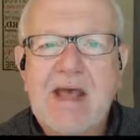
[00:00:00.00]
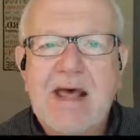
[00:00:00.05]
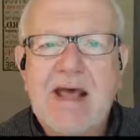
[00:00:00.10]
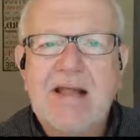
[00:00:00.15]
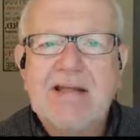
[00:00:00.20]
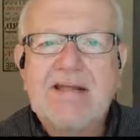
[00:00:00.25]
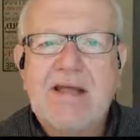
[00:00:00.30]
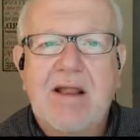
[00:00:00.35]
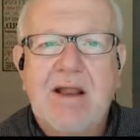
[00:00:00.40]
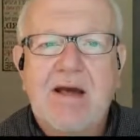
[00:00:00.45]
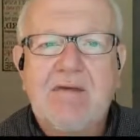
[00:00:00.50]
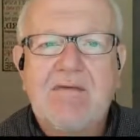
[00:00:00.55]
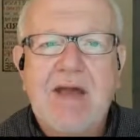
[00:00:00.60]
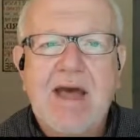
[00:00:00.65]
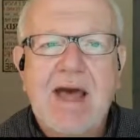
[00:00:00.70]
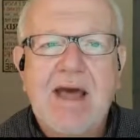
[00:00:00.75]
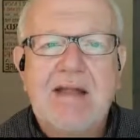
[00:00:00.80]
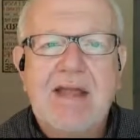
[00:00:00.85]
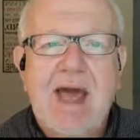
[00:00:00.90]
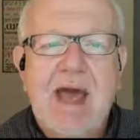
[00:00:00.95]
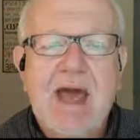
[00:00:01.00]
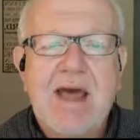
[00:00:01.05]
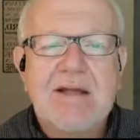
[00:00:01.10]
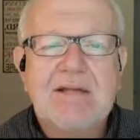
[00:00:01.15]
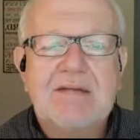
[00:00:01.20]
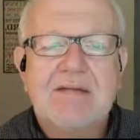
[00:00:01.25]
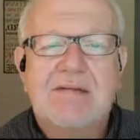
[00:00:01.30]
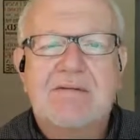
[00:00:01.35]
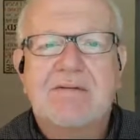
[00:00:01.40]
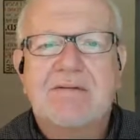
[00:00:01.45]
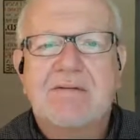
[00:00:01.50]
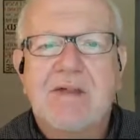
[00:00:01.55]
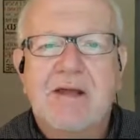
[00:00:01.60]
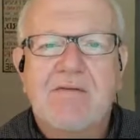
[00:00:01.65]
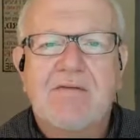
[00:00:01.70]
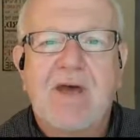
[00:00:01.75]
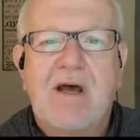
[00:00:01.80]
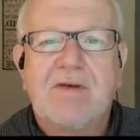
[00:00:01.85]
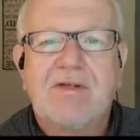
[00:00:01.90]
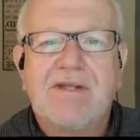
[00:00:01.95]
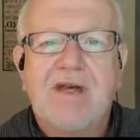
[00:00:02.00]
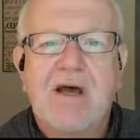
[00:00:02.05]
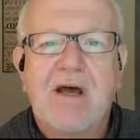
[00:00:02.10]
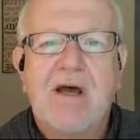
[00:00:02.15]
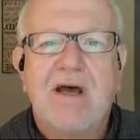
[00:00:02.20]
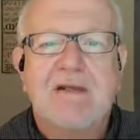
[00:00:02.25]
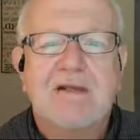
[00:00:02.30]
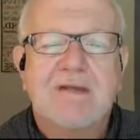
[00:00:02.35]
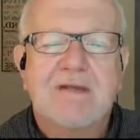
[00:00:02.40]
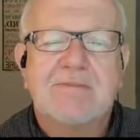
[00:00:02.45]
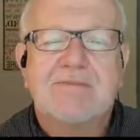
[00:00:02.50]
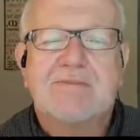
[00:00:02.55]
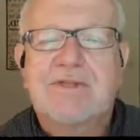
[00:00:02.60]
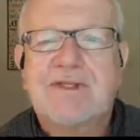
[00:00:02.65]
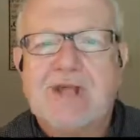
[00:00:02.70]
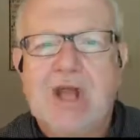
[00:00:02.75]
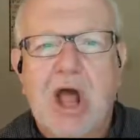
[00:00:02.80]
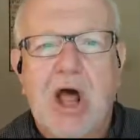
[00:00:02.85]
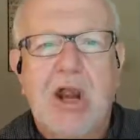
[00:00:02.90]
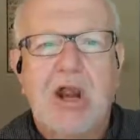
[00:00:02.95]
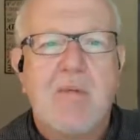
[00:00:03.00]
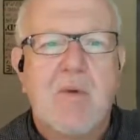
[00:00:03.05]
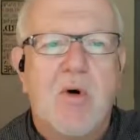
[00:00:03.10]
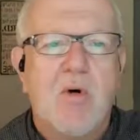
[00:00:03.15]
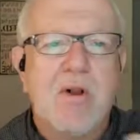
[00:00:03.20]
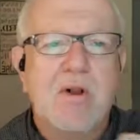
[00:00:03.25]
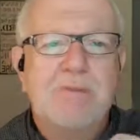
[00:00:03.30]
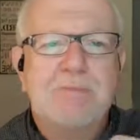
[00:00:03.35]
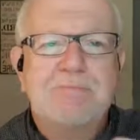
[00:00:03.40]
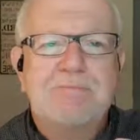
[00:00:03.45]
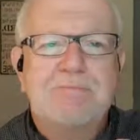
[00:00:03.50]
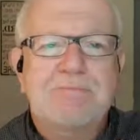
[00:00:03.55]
That's all I've got, guys. Love y'all tons. See y'all in the morning.